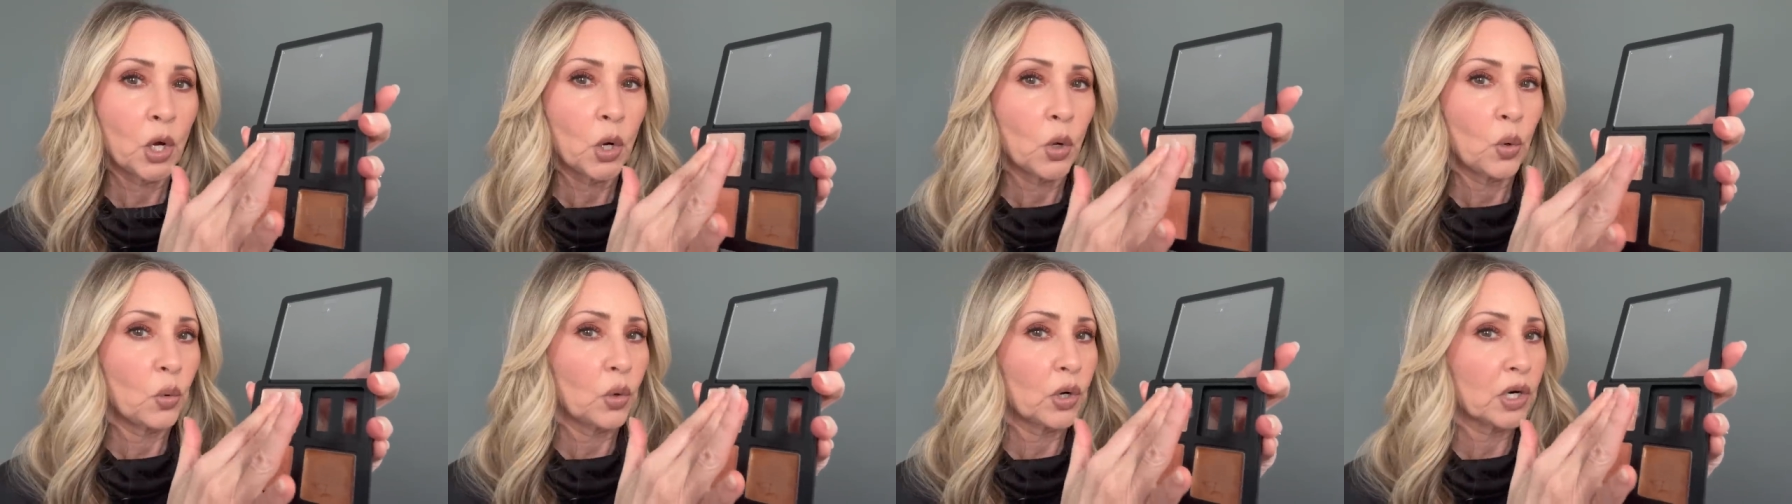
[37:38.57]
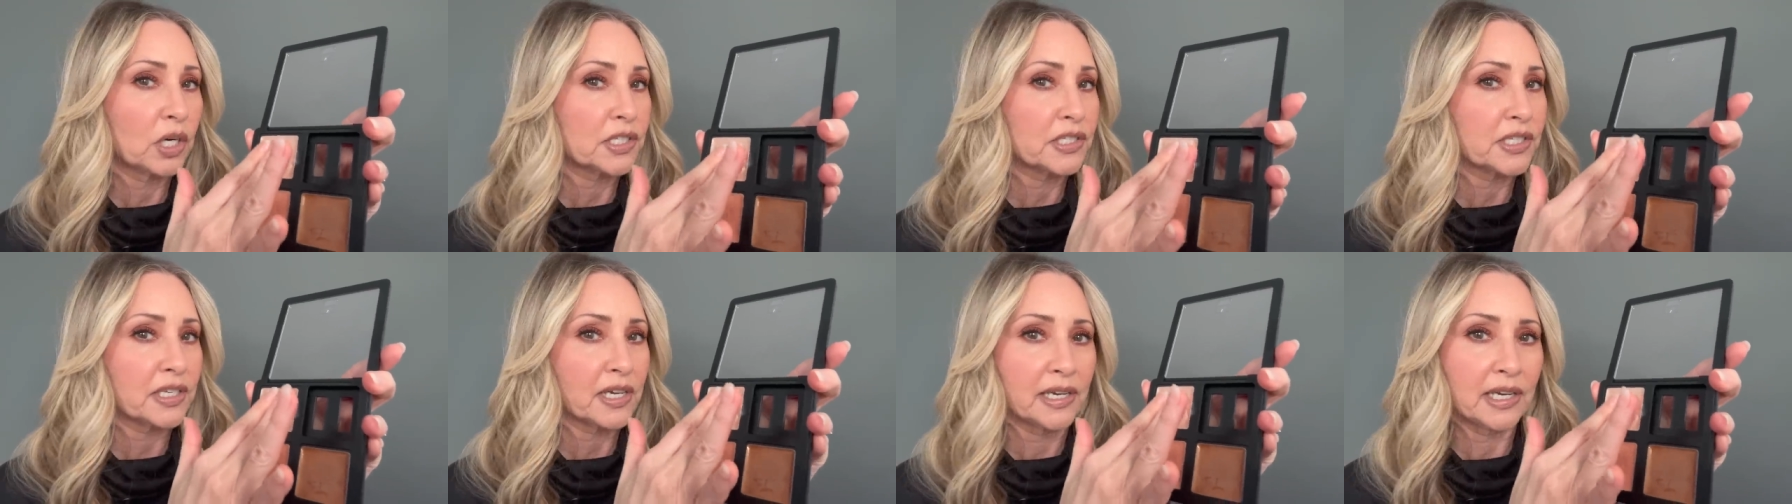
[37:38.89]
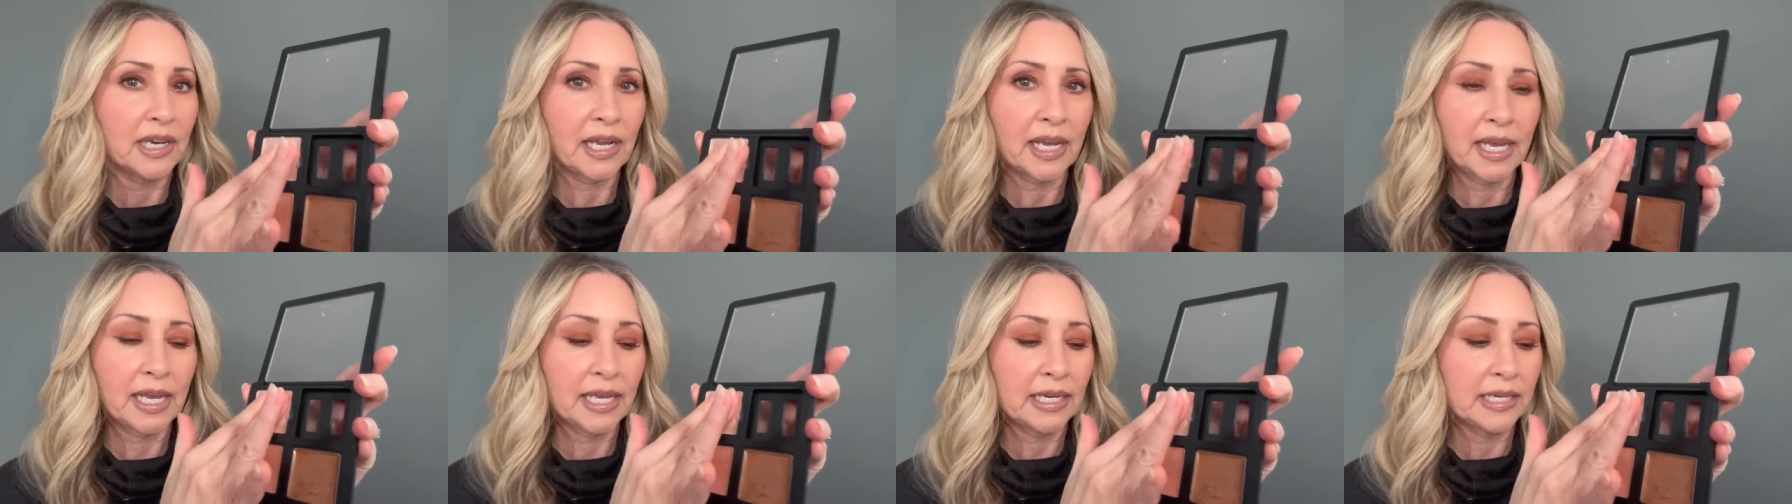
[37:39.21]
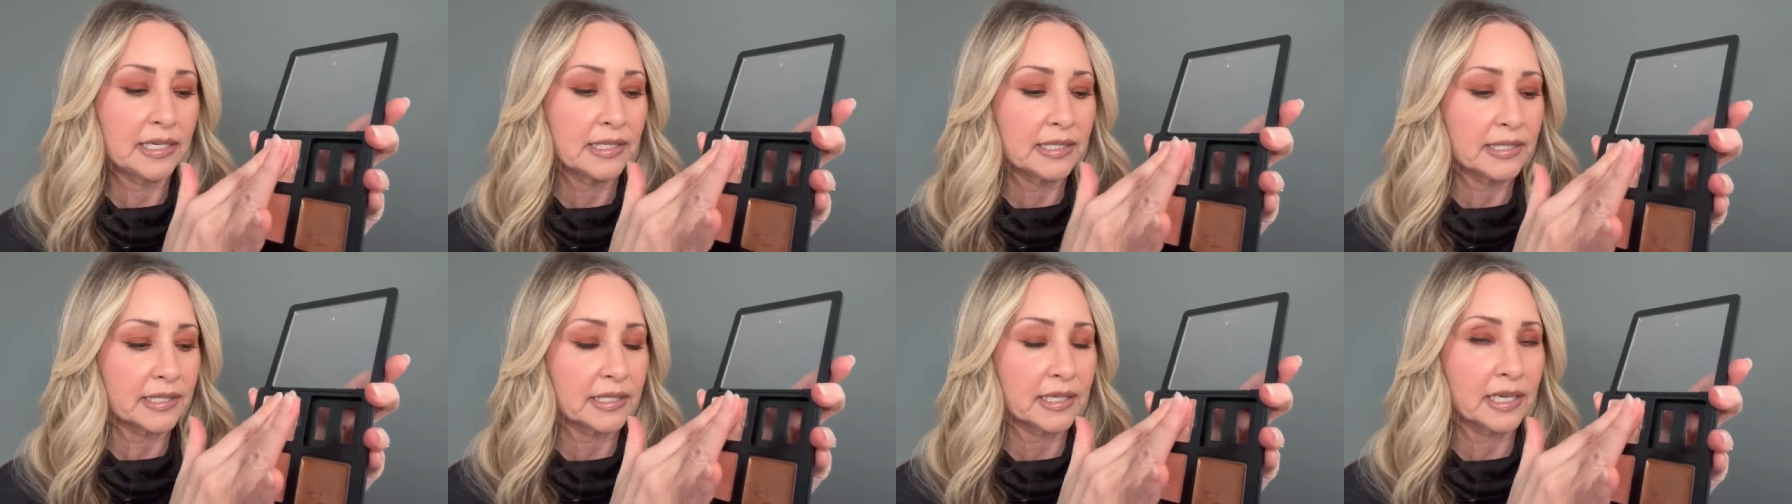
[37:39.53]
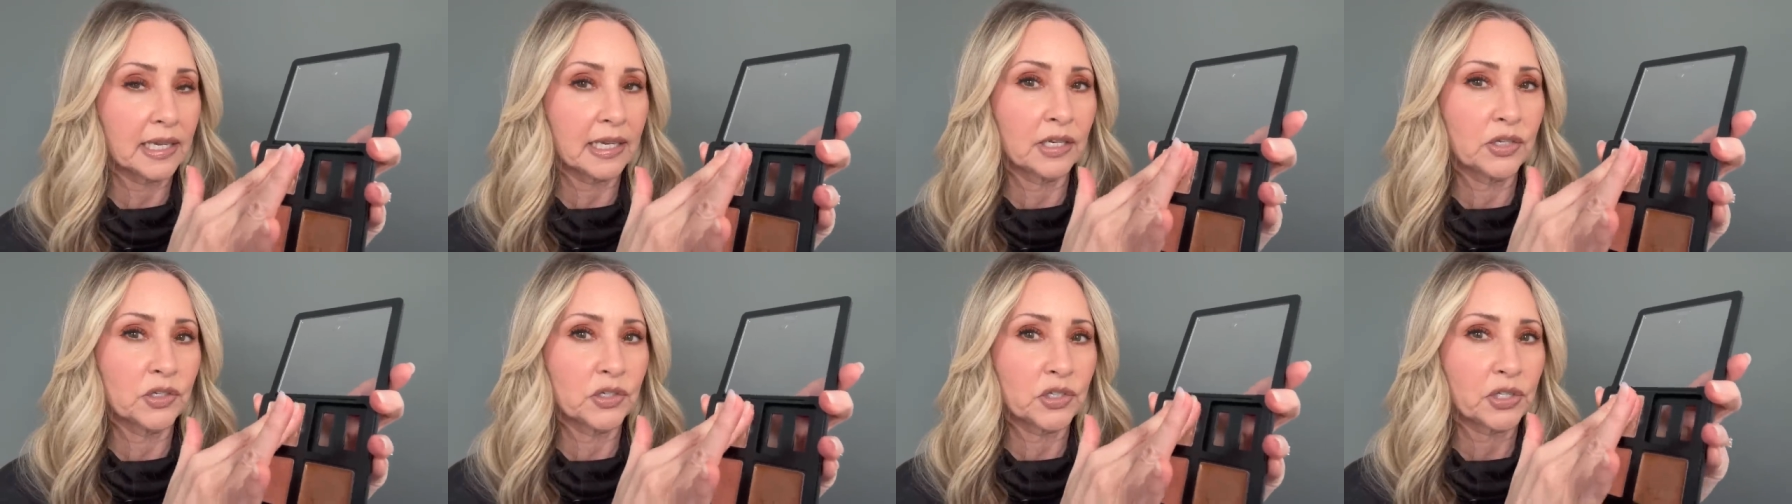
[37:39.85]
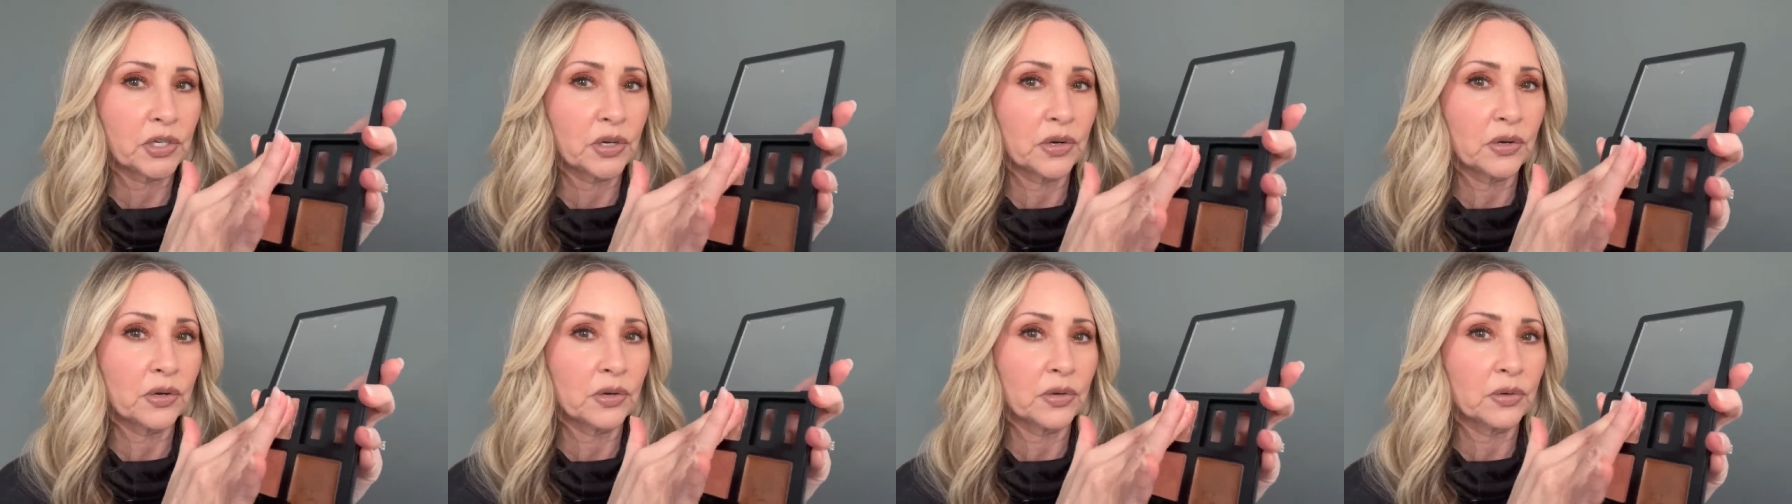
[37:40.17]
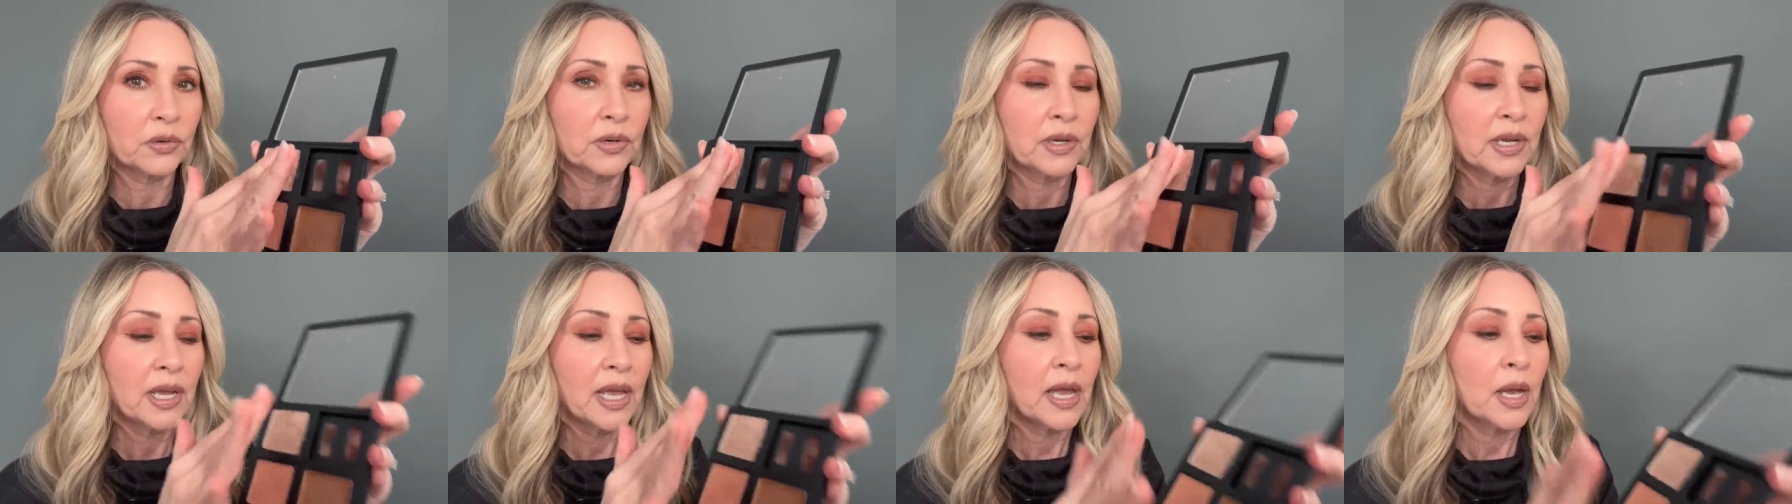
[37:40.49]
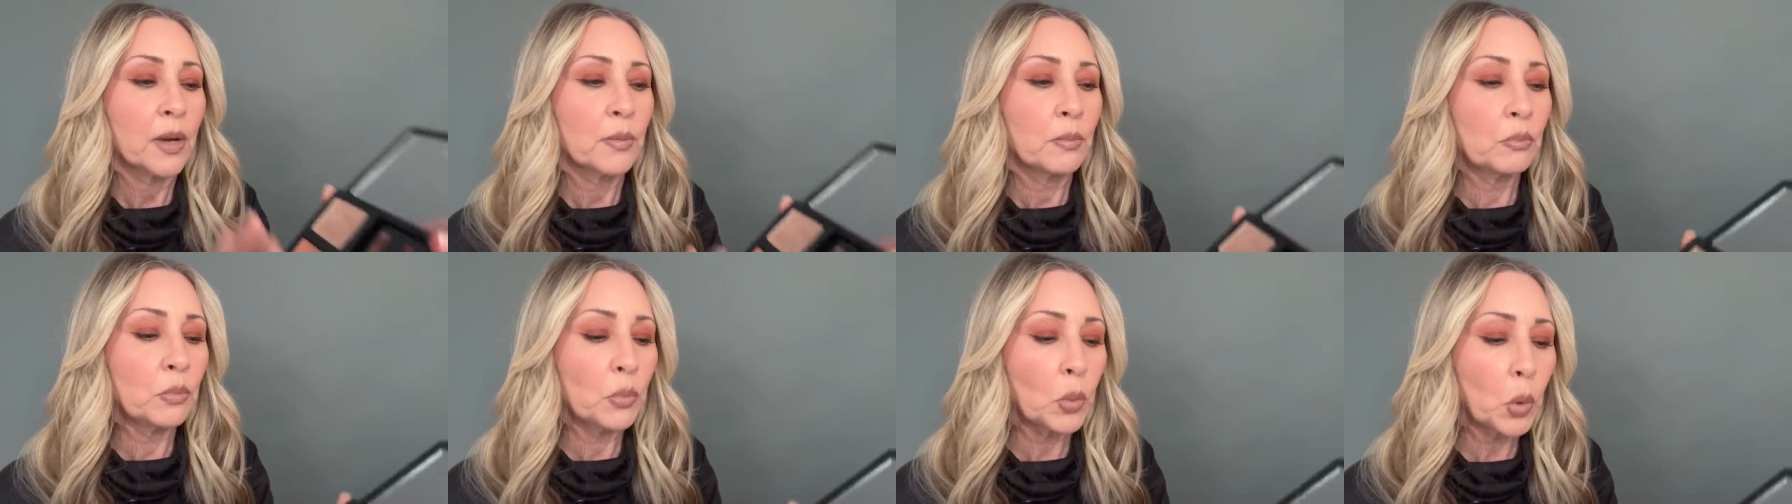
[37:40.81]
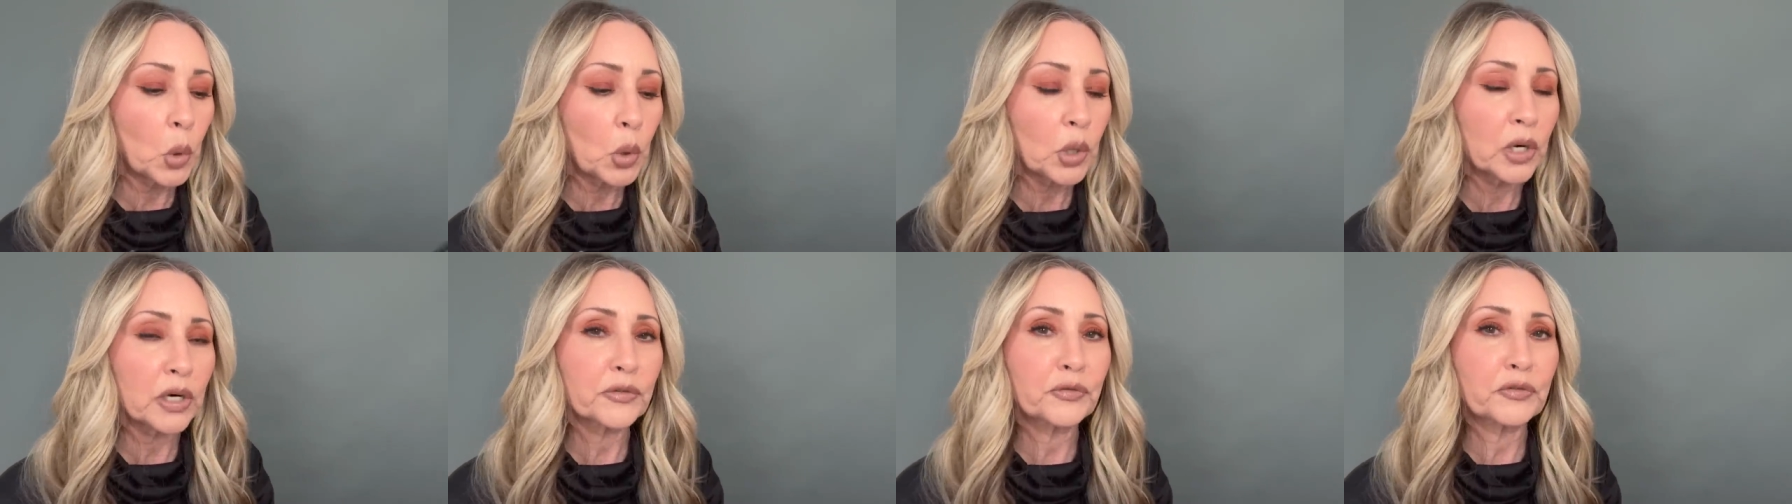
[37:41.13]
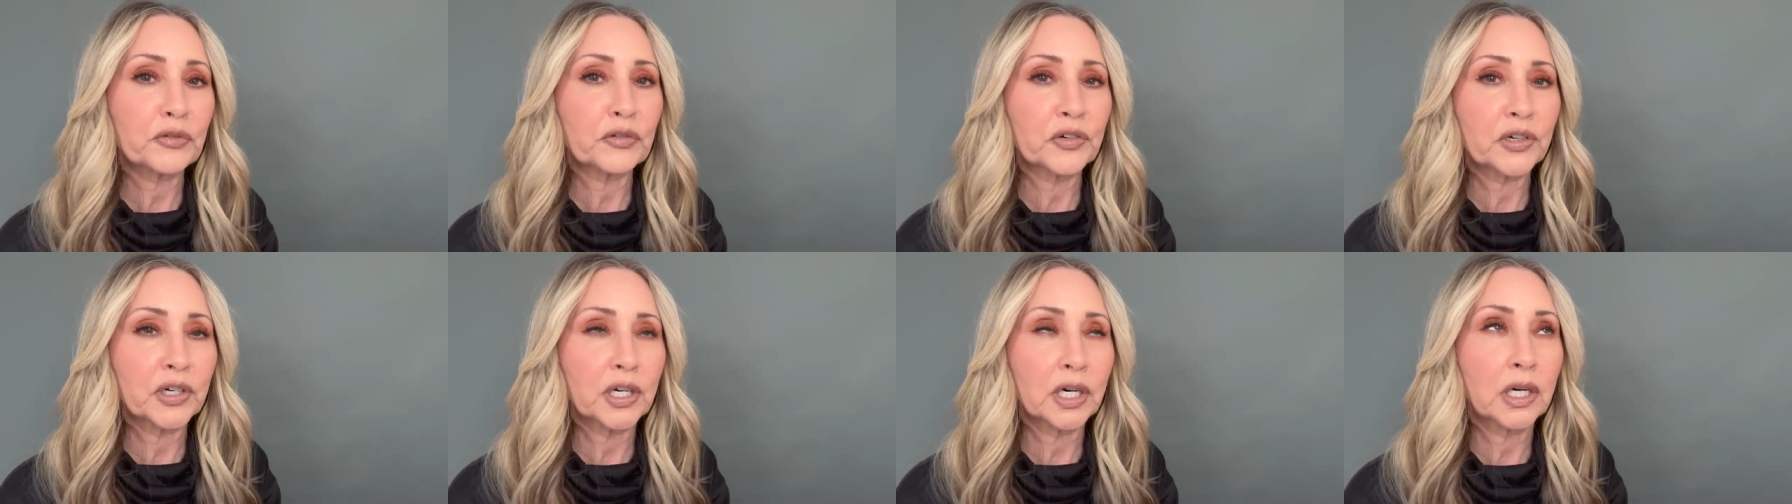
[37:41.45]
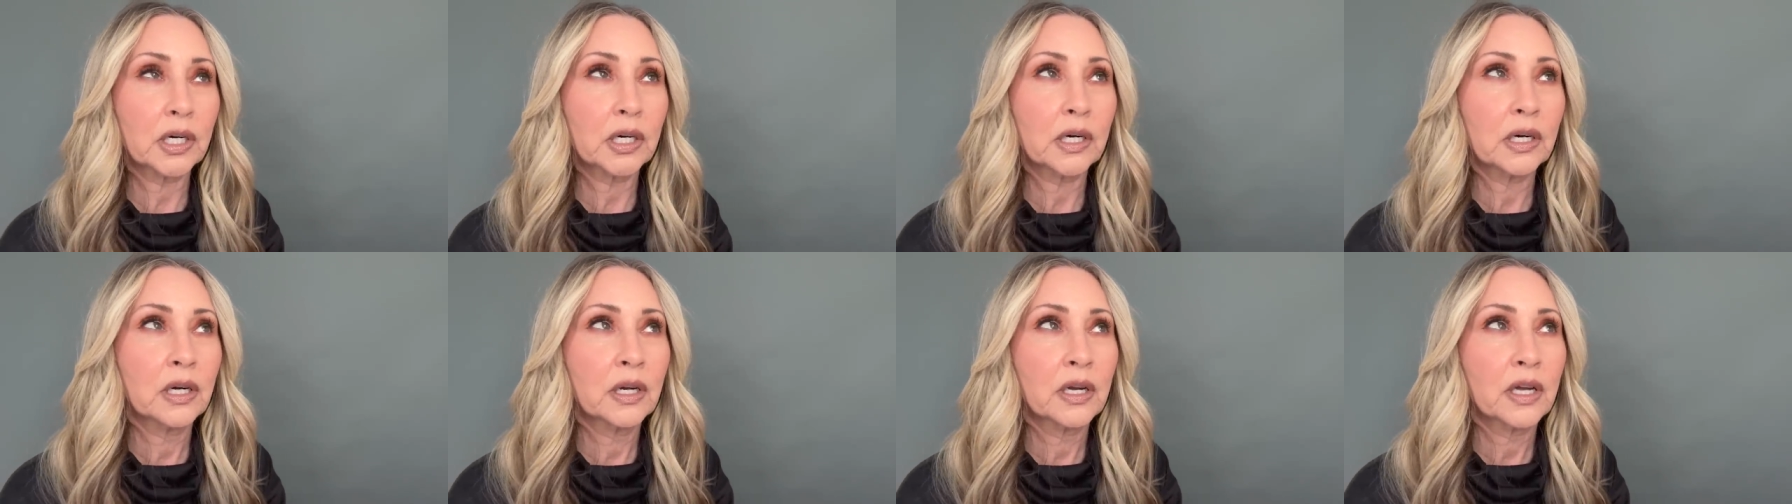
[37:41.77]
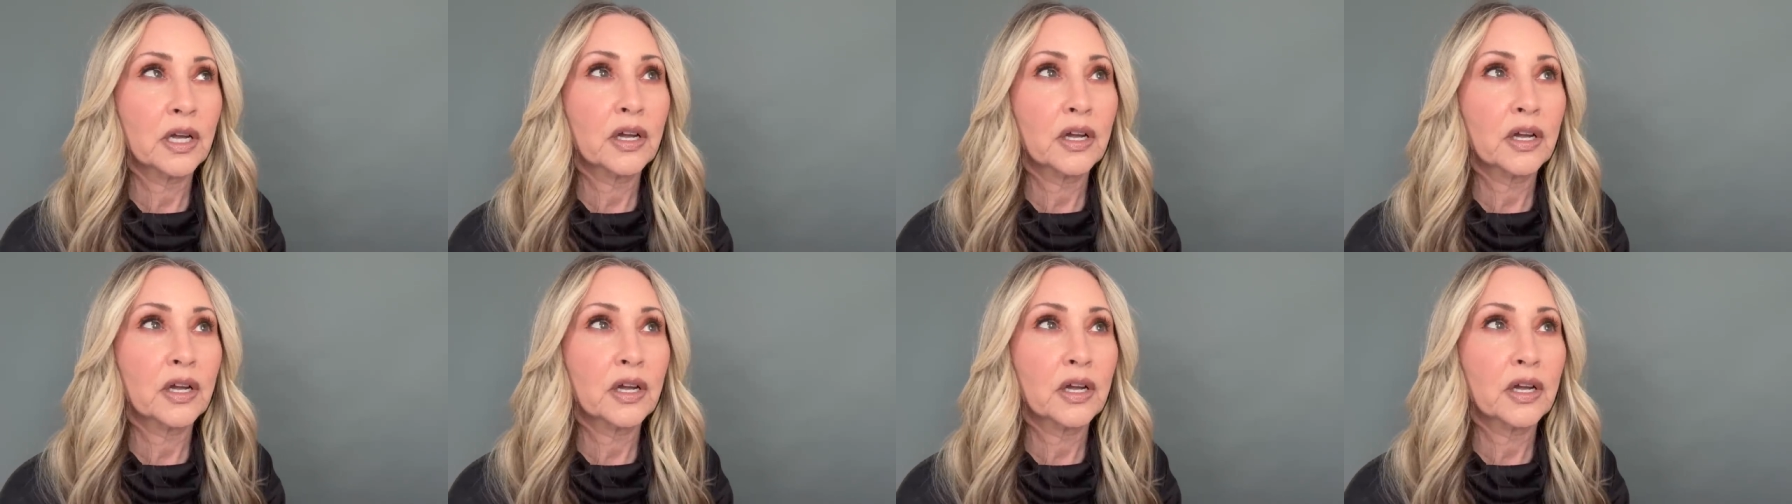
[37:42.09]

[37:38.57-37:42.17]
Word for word: works on any skin tone, more for